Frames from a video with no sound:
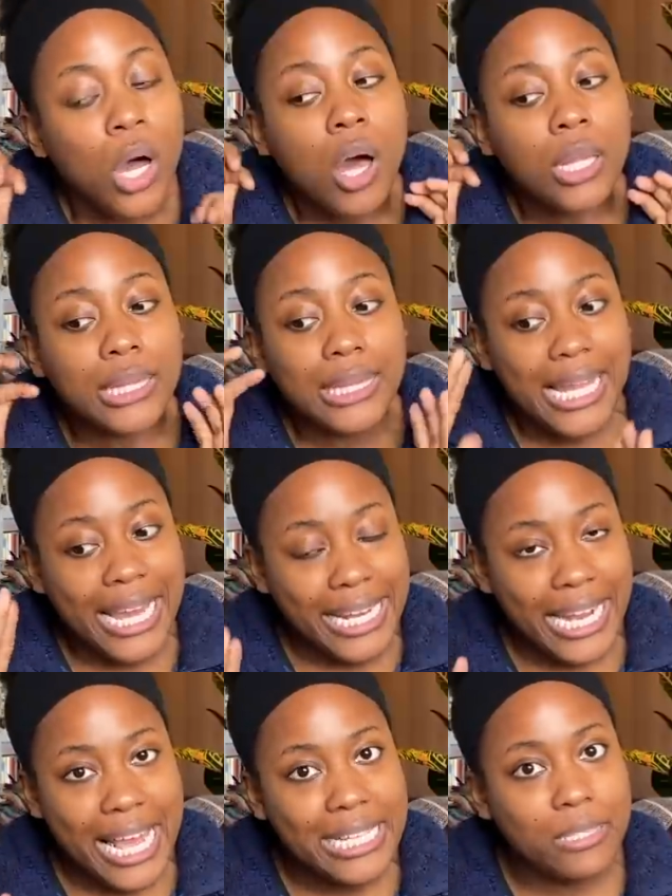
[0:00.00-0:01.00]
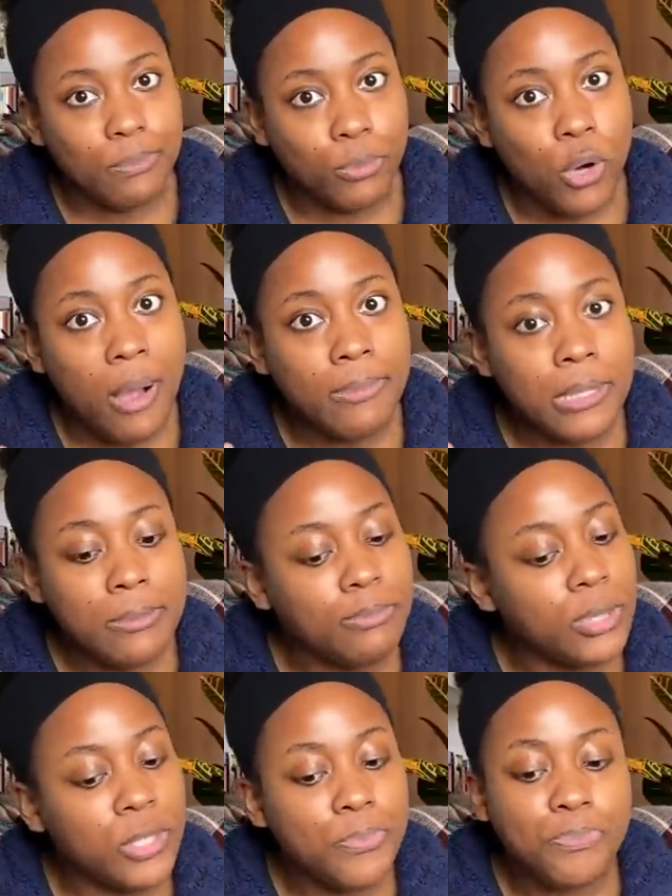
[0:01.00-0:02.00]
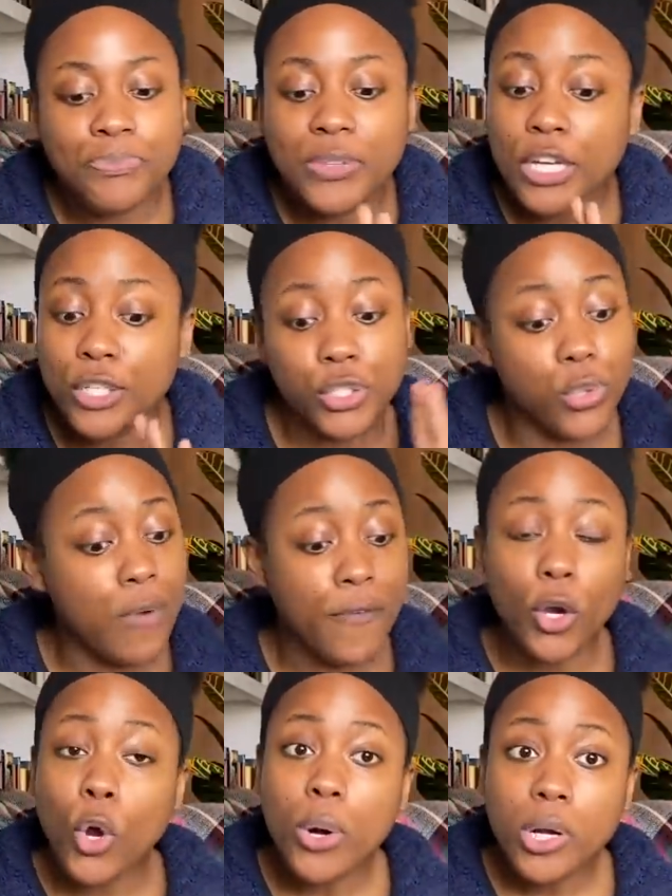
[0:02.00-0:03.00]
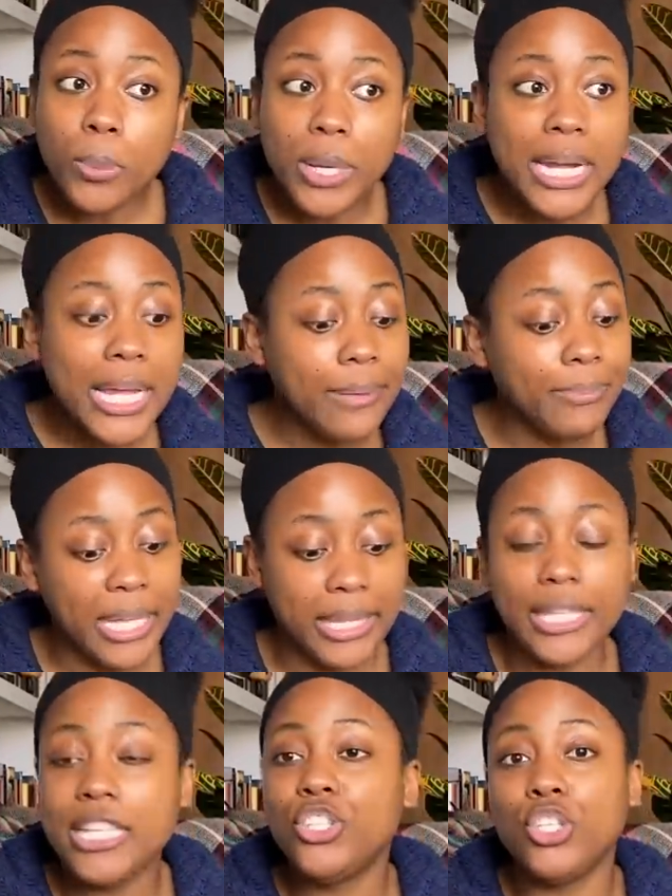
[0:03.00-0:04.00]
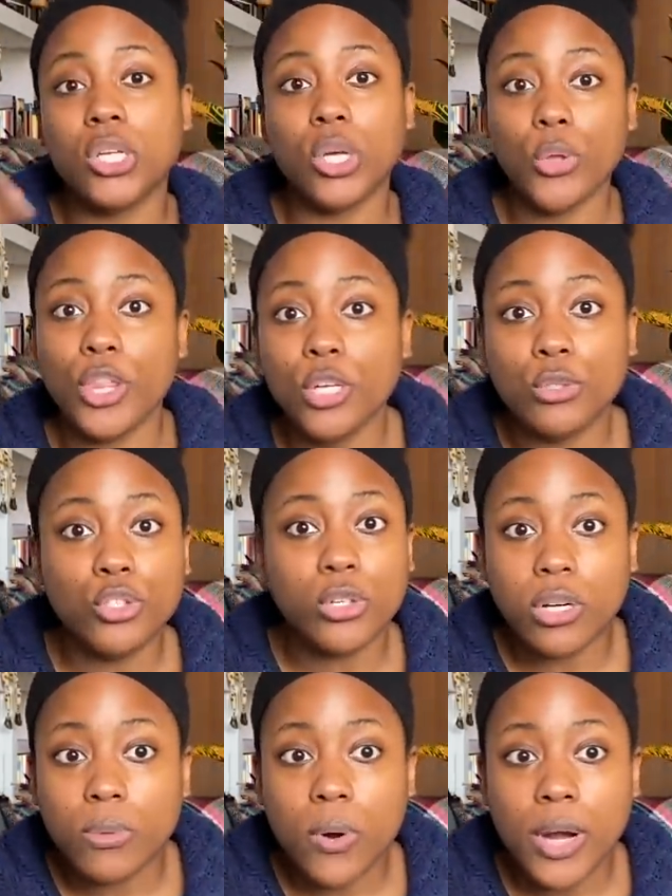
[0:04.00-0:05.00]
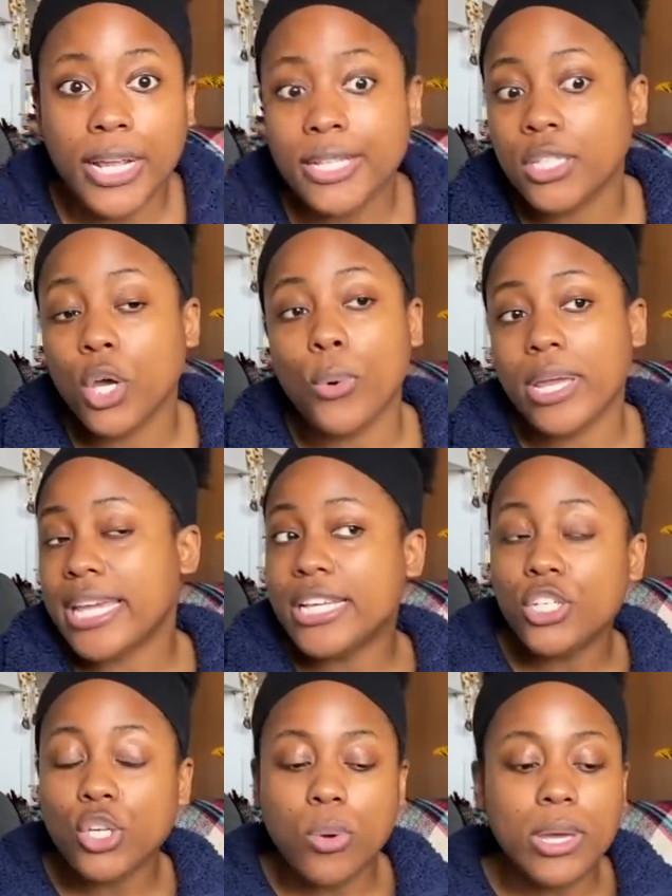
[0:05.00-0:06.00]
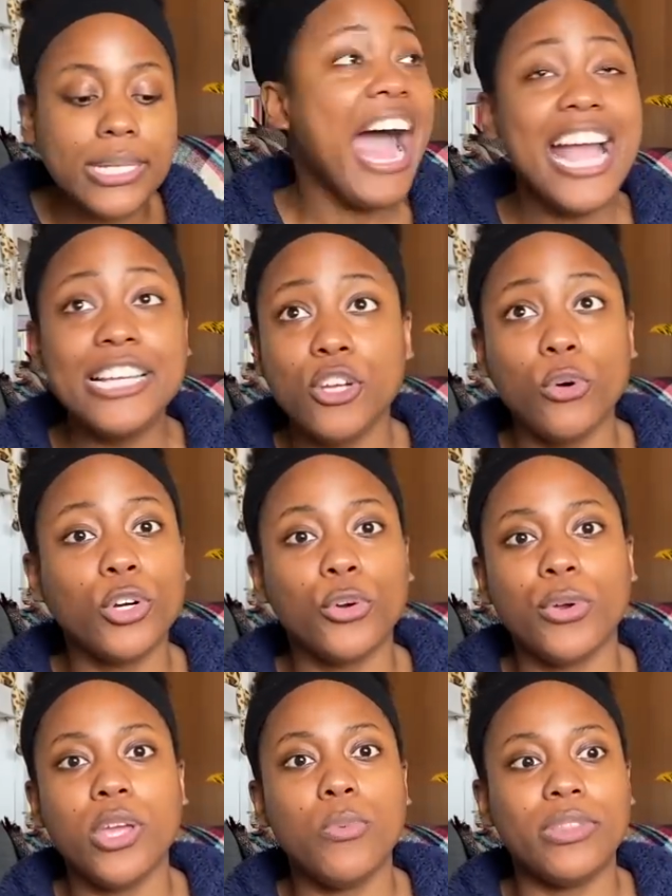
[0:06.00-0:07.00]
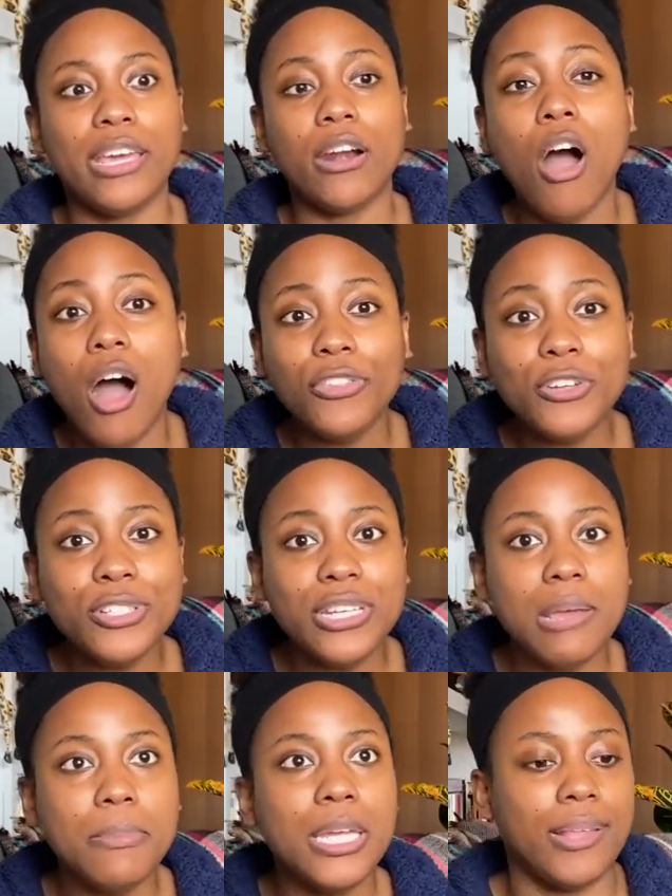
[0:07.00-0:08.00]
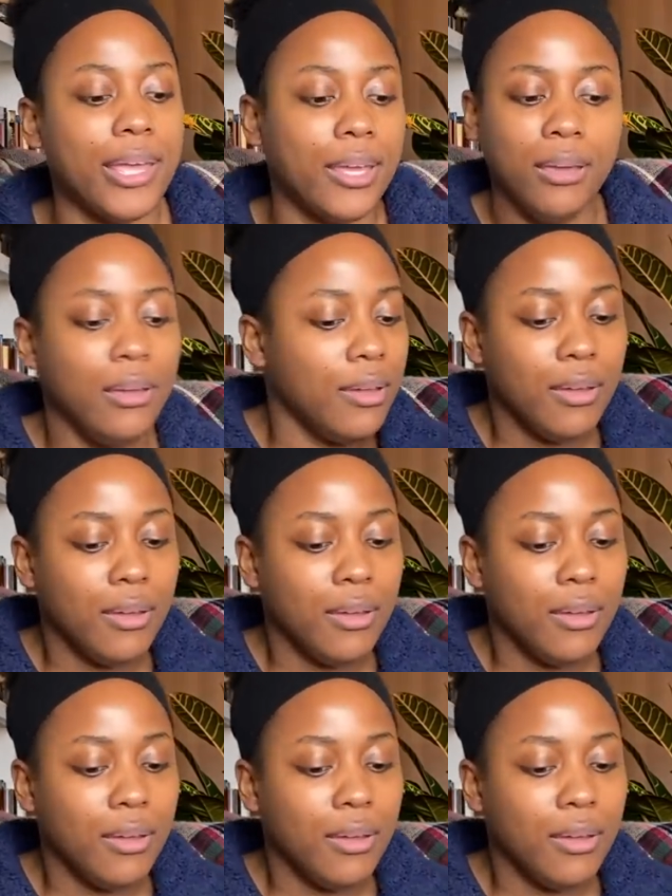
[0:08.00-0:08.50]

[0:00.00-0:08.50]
like it has some problems. So if you're going to read it, at least you know those trigger warnings going into it. I don't agree with that author statement, like